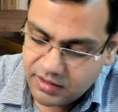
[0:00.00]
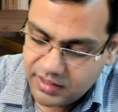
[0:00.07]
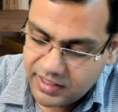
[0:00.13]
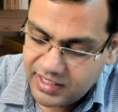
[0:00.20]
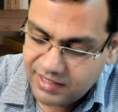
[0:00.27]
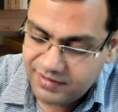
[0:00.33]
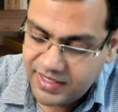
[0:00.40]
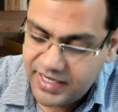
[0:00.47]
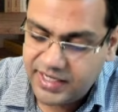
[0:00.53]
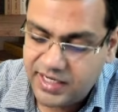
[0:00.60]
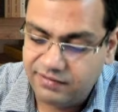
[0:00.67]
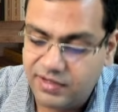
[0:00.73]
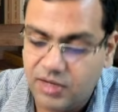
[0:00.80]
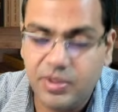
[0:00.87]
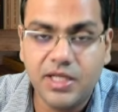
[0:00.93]
1180
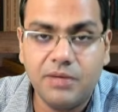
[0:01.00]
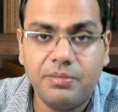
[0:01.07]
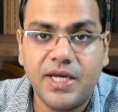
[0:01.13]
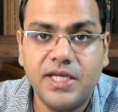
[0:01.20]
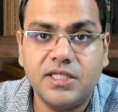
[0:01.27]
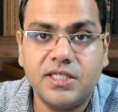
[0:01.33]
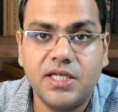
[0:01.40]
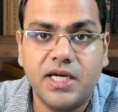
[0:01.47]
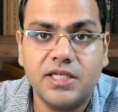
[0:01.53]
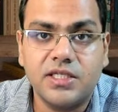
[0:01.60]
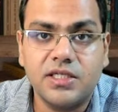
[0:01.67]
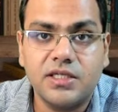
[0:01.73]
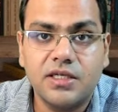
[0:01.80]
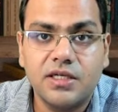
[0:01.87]
will be the price charged.